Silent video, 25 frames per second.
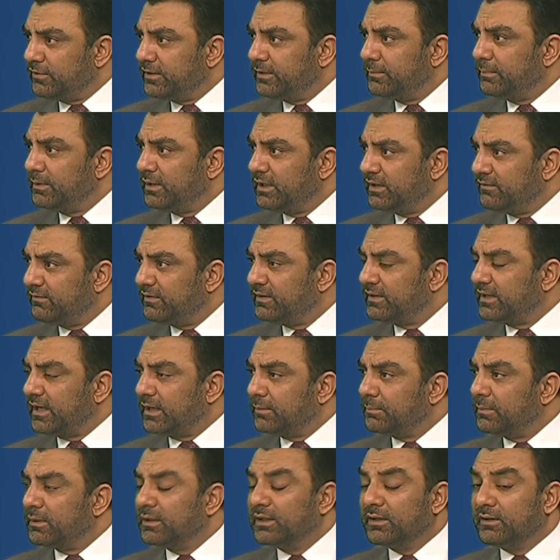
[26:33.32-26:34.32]
They
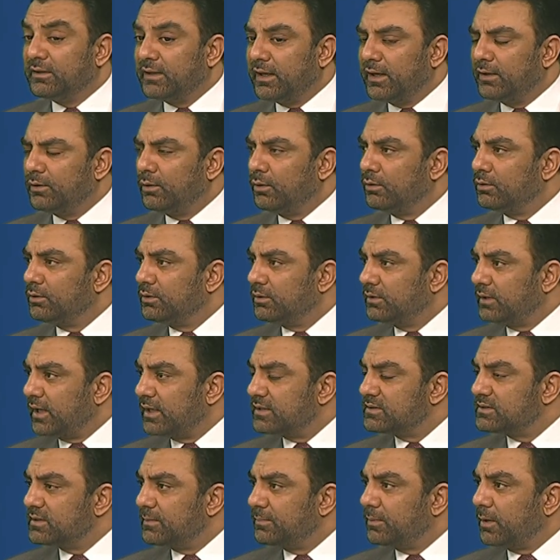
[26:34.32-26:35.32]
don't.
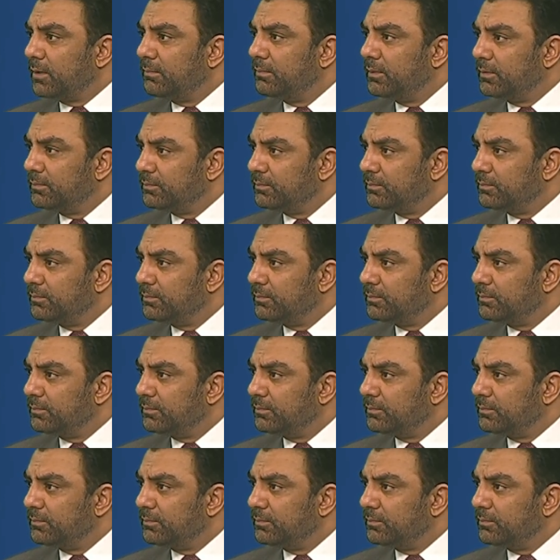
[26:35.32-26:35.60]
That's the problem.